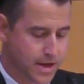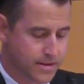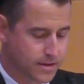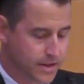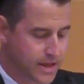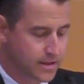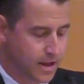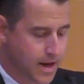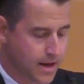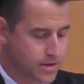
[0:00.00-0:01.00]
at the Lead
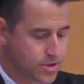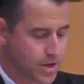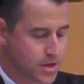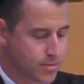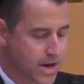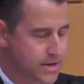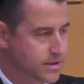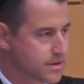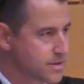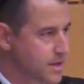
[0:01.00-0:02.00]
Lodge in
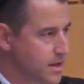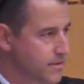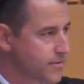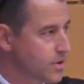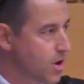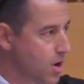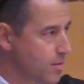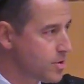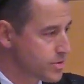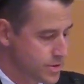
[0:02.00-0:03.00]
Nebraska City for
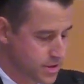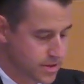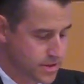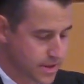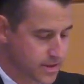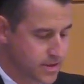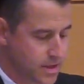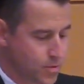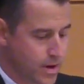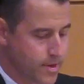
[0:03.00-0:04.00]
almost
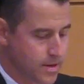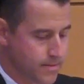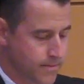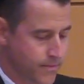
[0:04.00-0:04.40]
60 women.